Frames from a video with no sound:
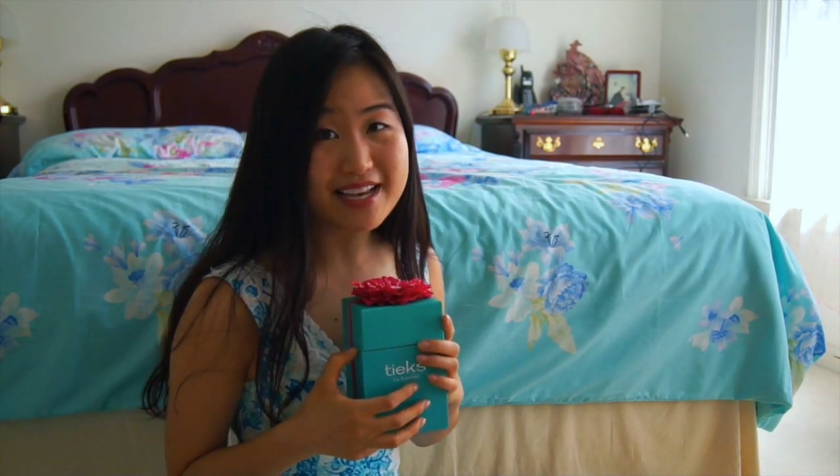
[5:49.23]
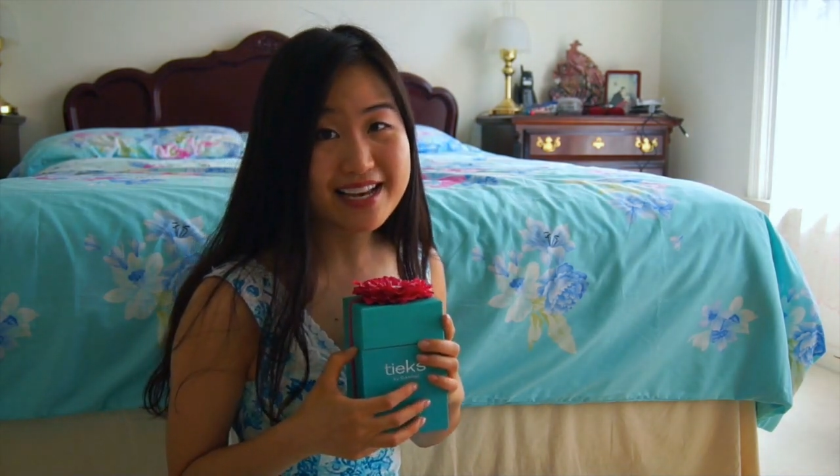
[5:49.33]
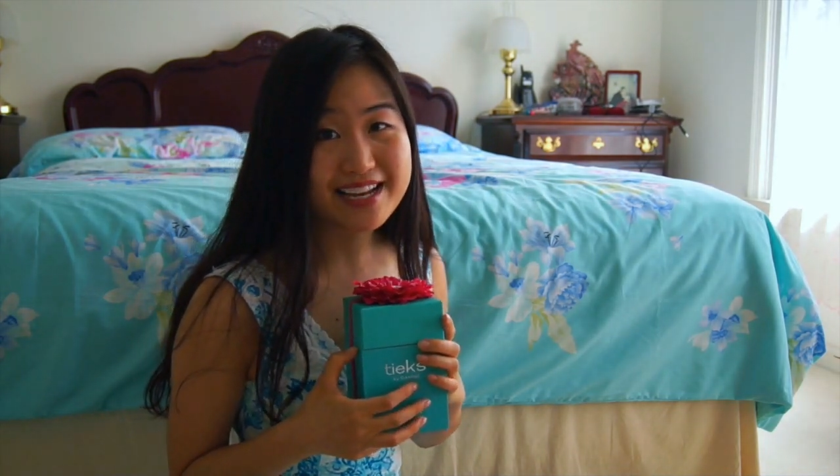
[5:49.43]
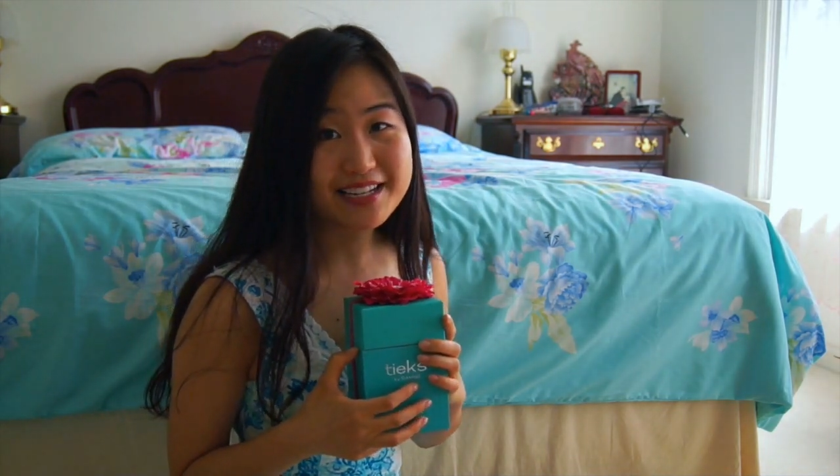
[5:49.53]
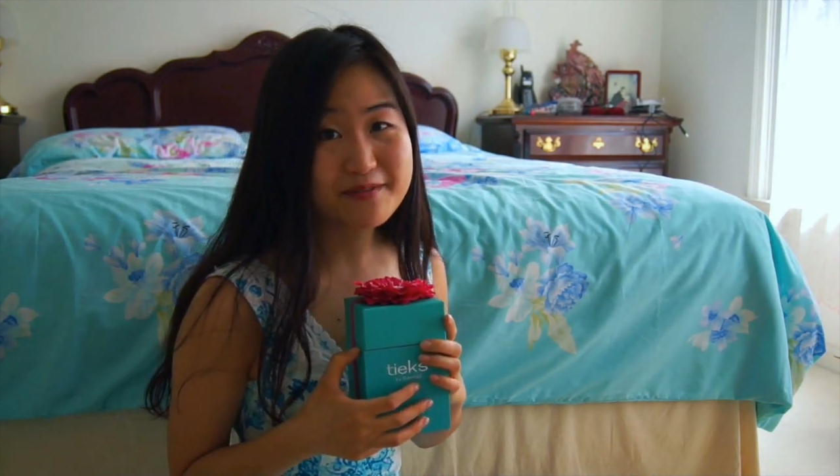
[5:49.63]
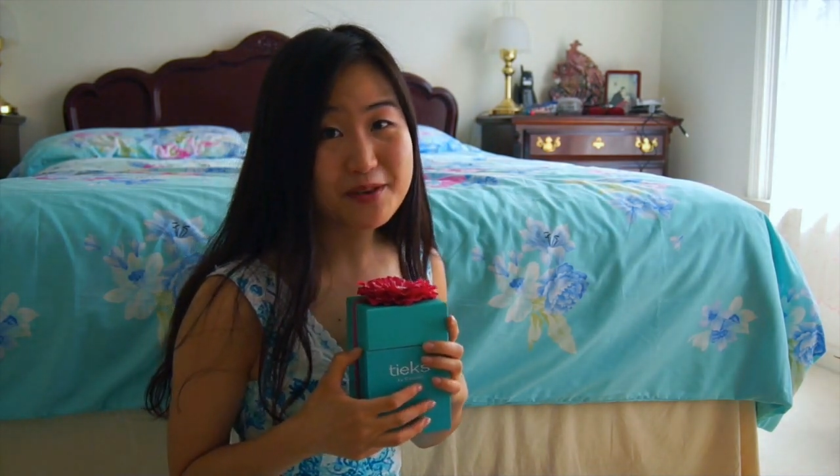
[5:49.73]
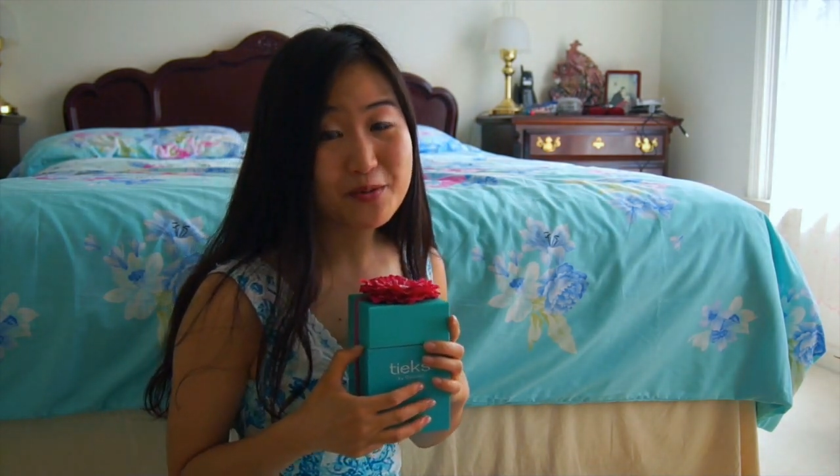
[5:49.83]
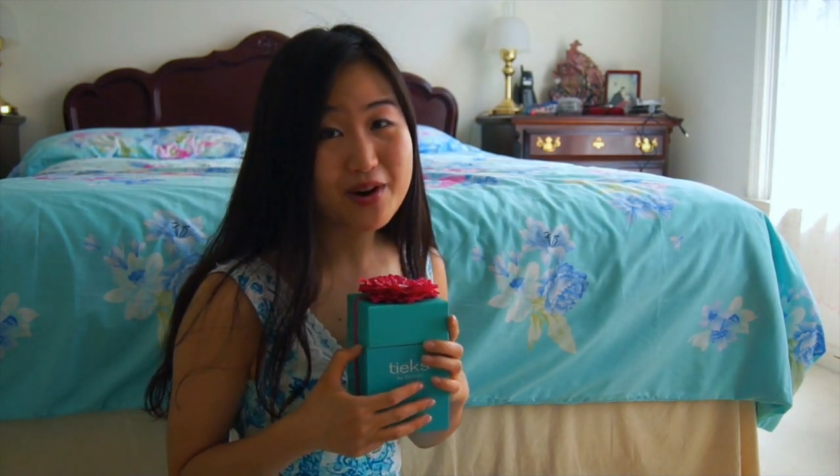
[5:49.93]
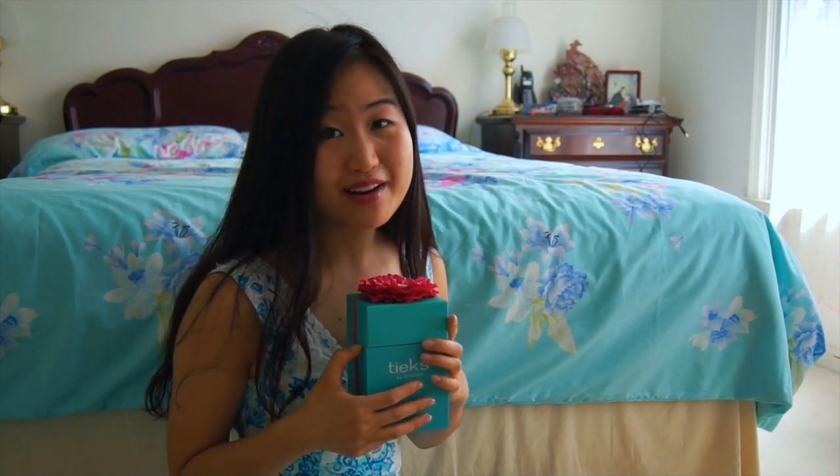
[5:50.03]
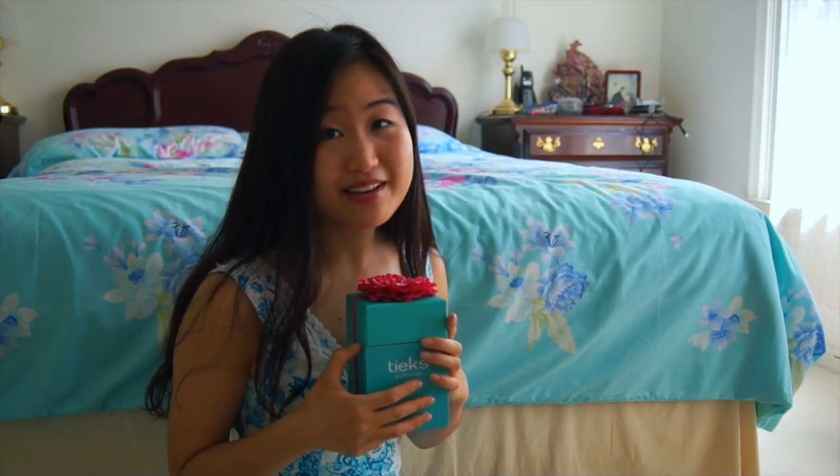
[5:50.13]
and if you
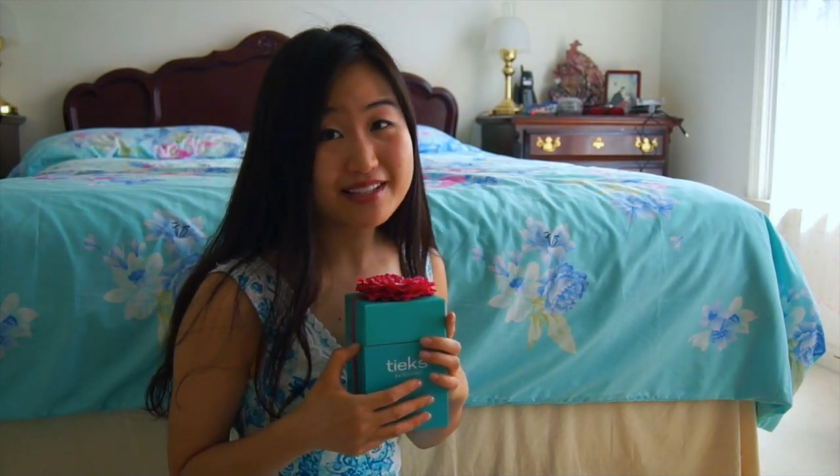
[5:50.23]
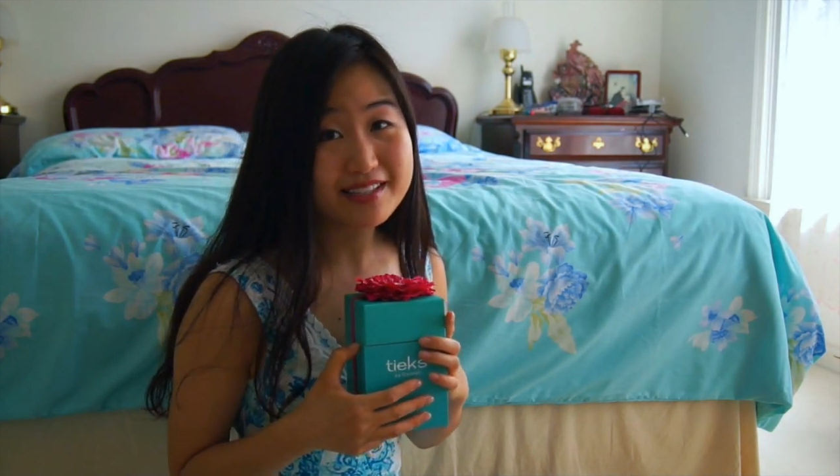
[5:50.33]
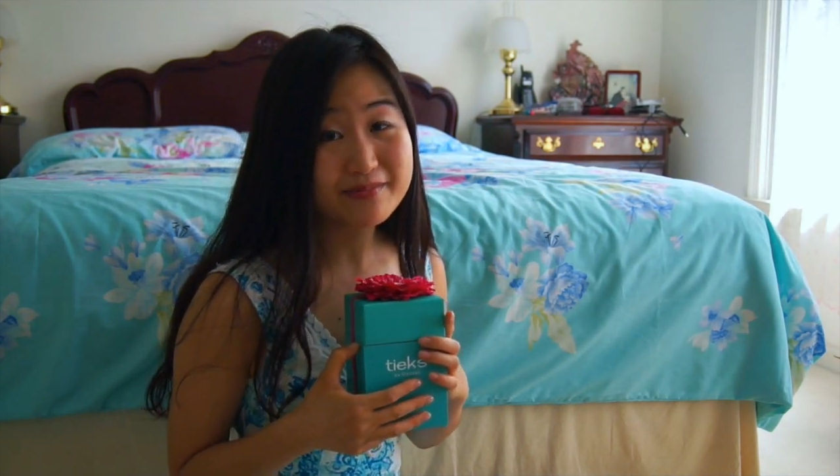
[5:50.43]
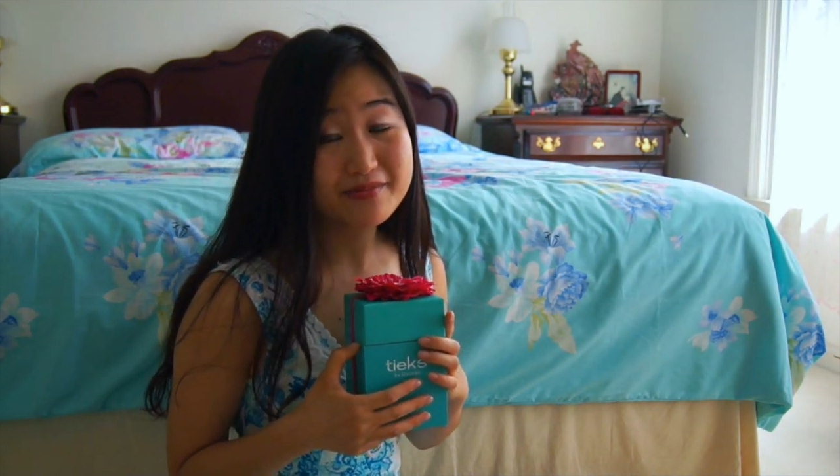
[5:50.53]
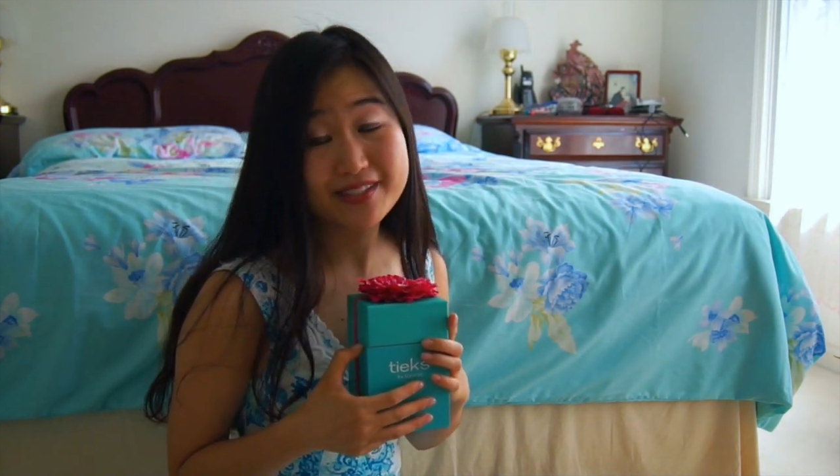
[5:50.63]
want to